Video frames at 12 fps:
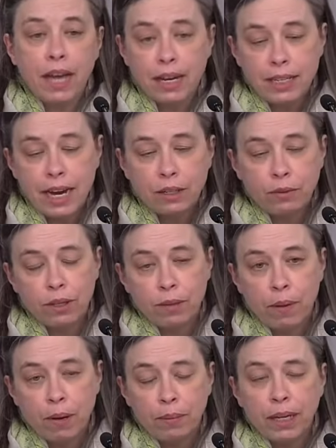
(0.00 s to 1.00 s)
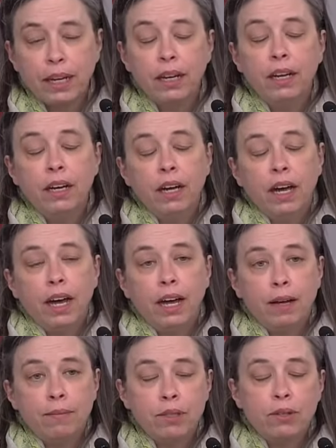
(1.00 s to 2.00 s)
be in contact with the public.
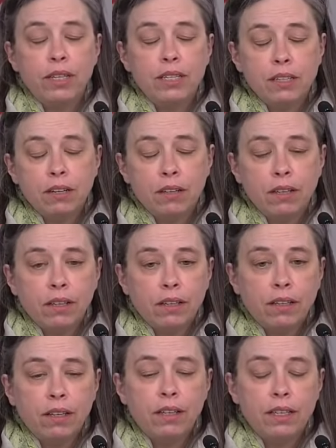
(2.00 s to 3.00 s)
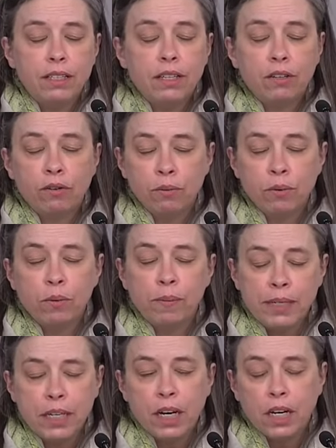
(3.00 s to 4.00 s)
So these are the groups
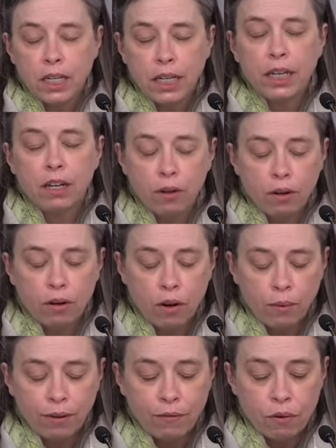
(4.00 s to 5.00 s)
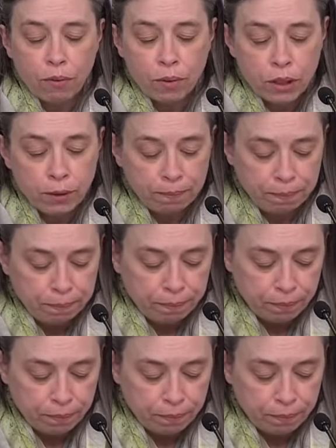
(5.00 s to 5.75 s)
we'll be targeting going forward.